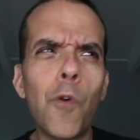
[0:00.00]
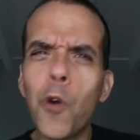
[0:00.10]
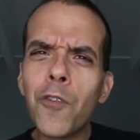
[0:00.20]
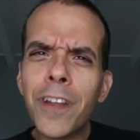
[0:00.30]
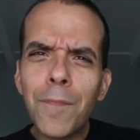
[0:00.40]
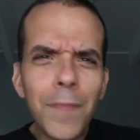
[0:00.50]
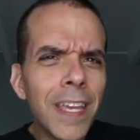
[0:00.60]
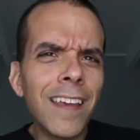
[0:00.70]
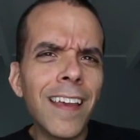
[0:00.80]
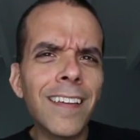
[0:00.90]
ordering
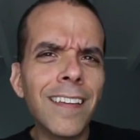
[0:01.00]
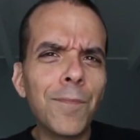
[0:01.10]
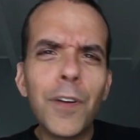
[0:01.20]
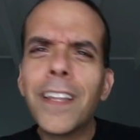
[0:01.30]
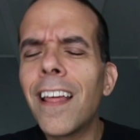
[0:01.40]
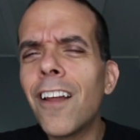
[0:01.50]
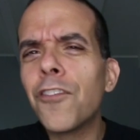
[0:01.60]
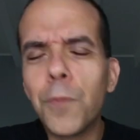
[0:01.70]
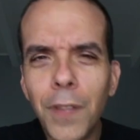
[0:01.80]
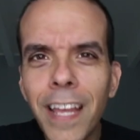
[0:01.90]
meat and putting that on
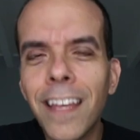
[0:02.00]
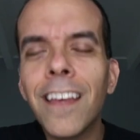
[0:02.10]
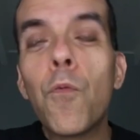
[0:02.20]
their plate.